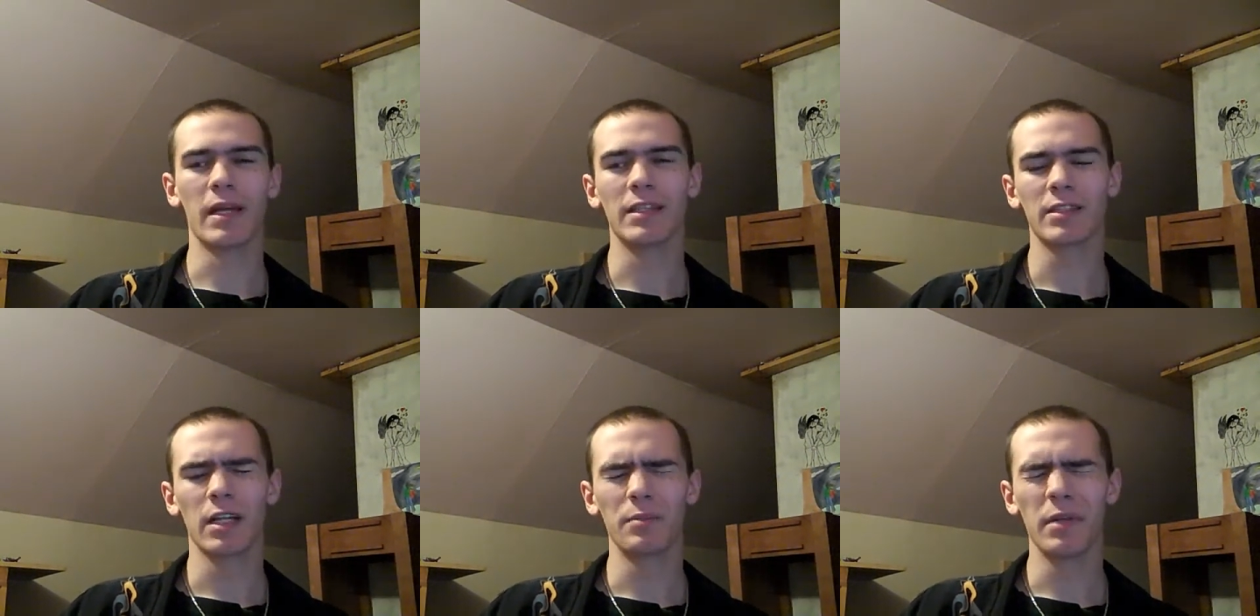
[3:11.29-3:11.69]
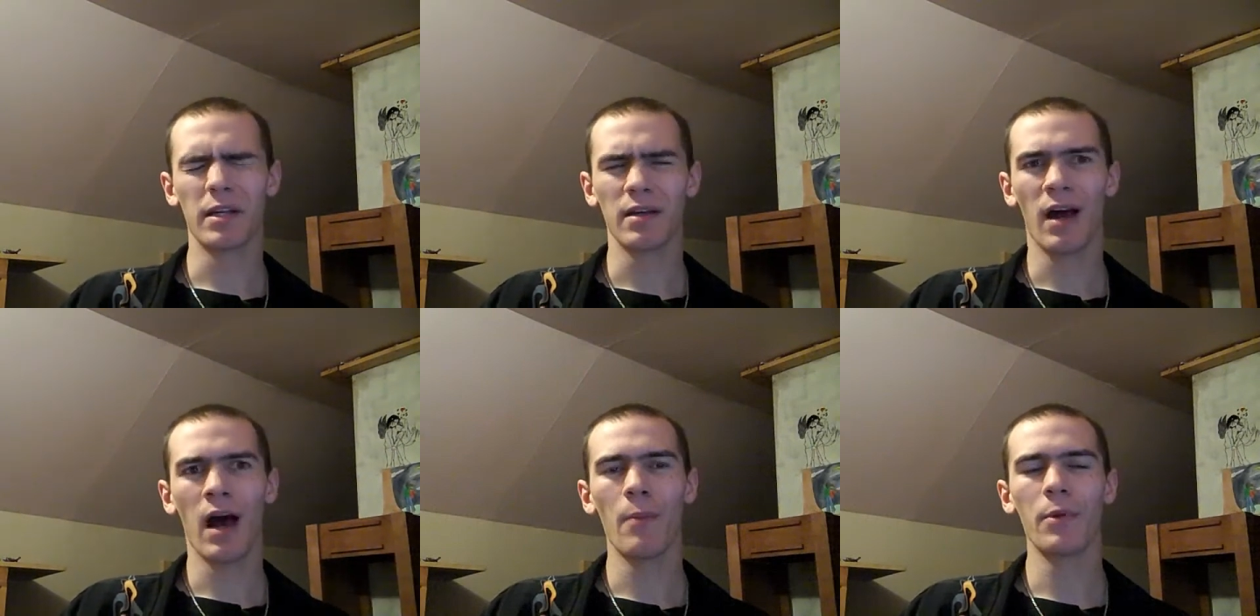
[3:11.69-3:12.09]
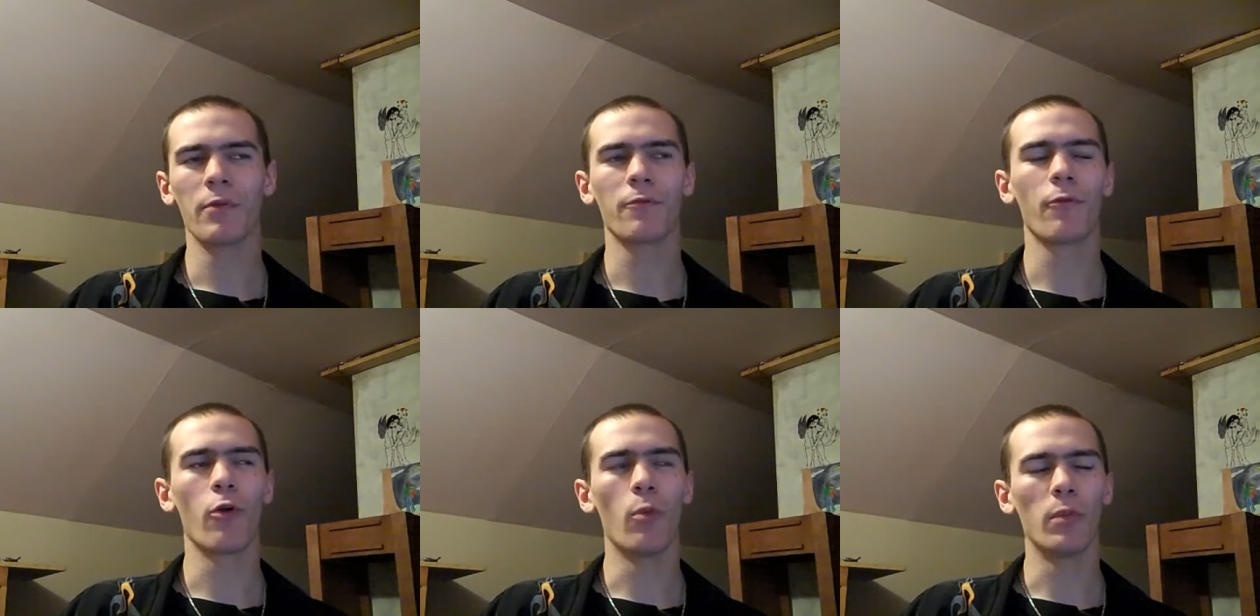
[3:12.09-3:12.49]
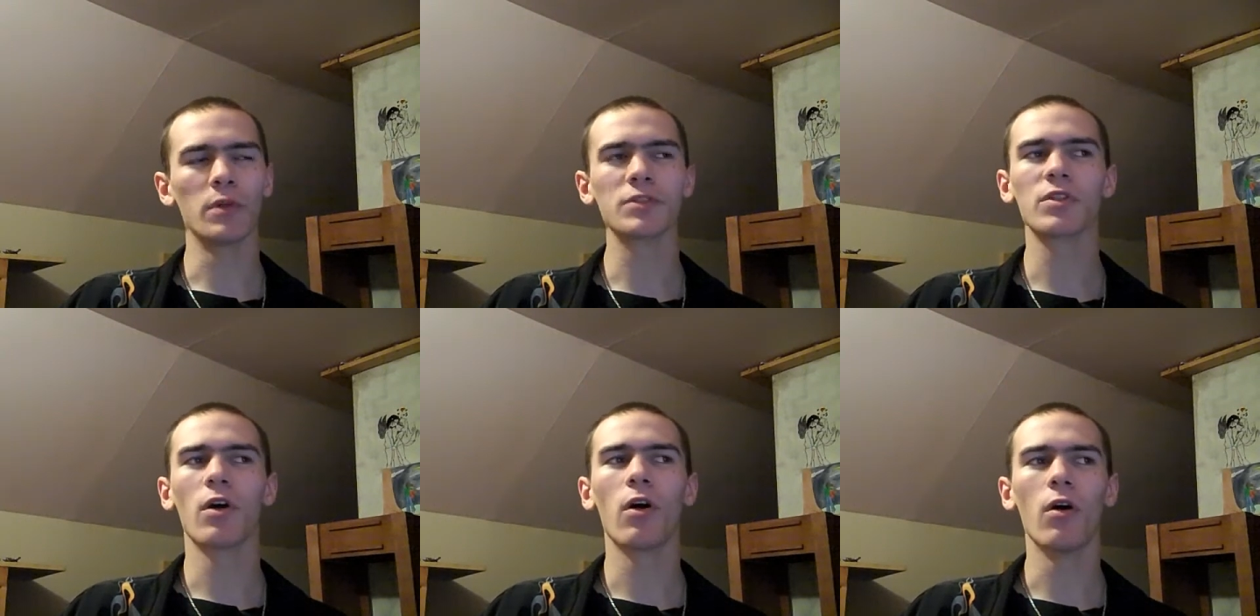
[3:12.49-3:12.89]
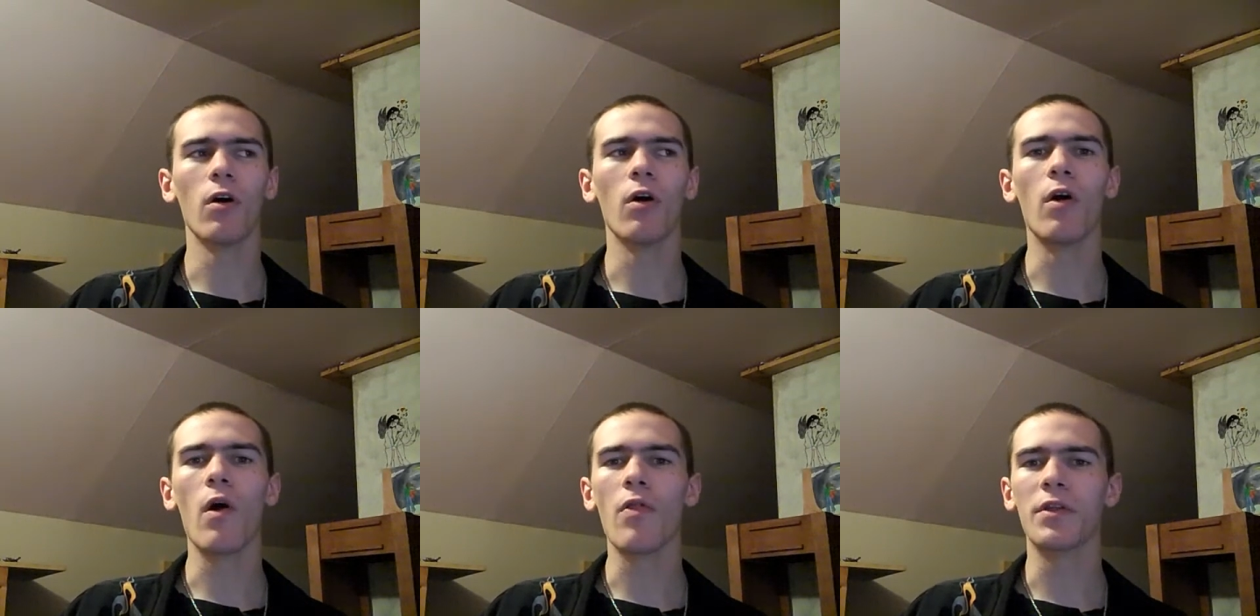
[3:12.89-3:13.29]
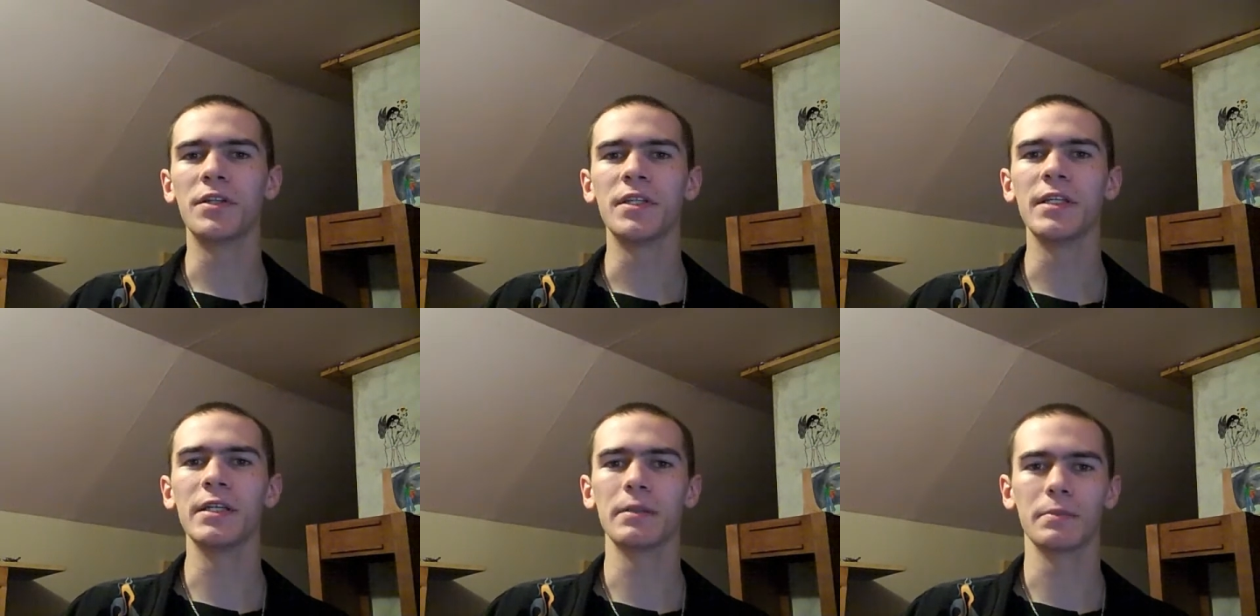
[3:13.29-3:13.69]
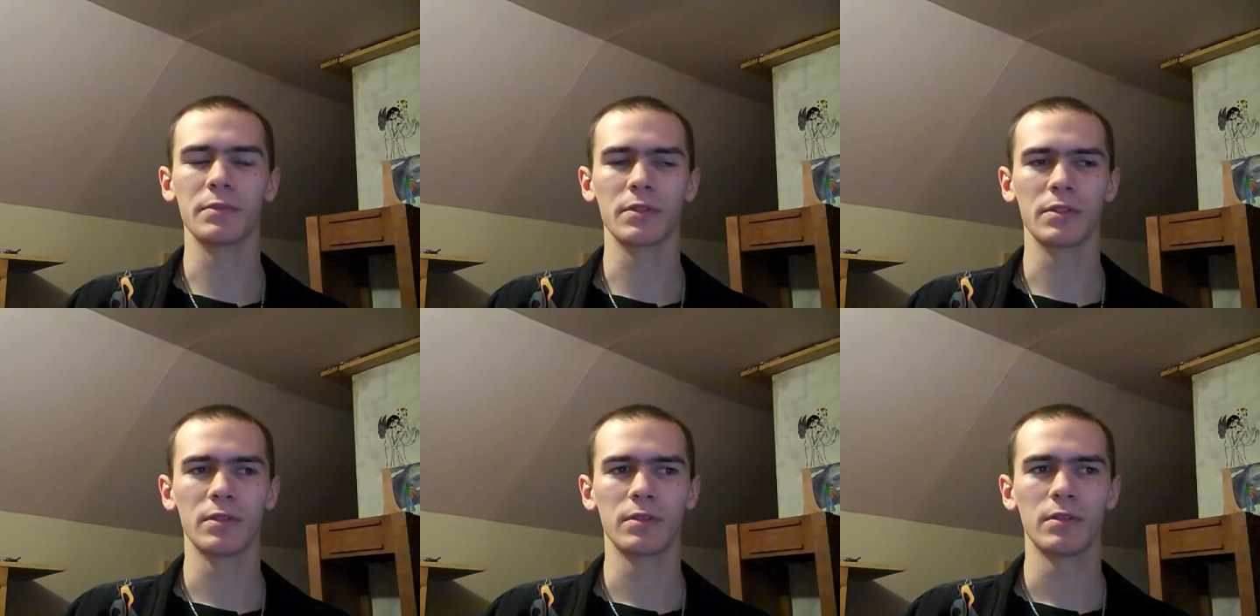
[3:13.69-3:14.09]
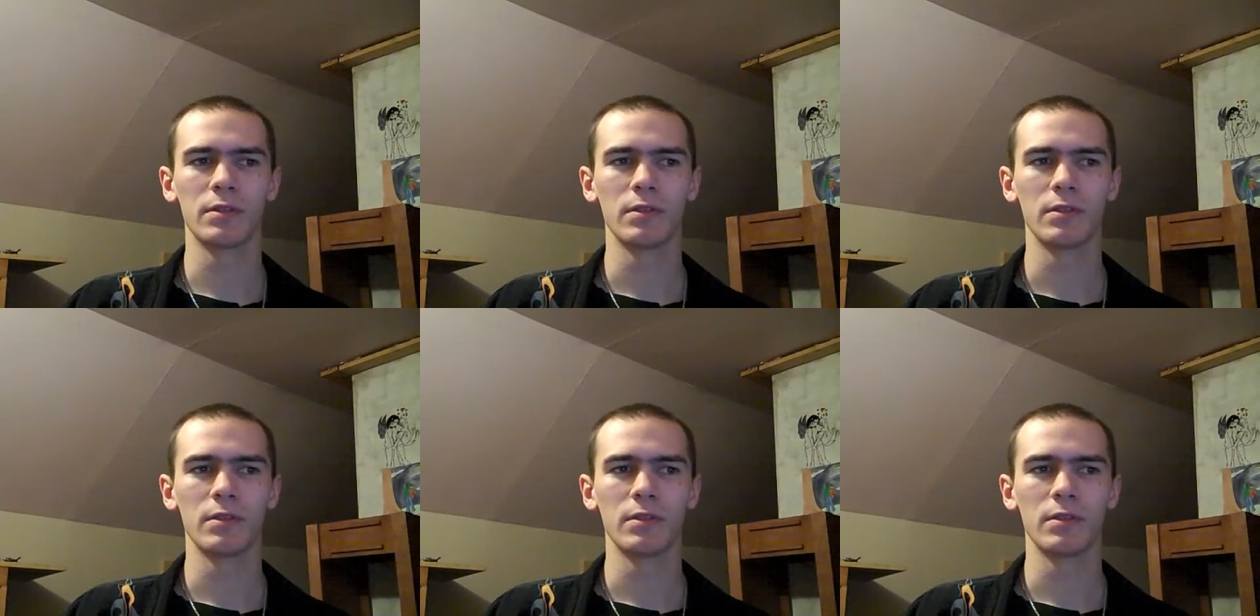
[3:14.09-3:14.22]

and it's going to be common for almost all the teams.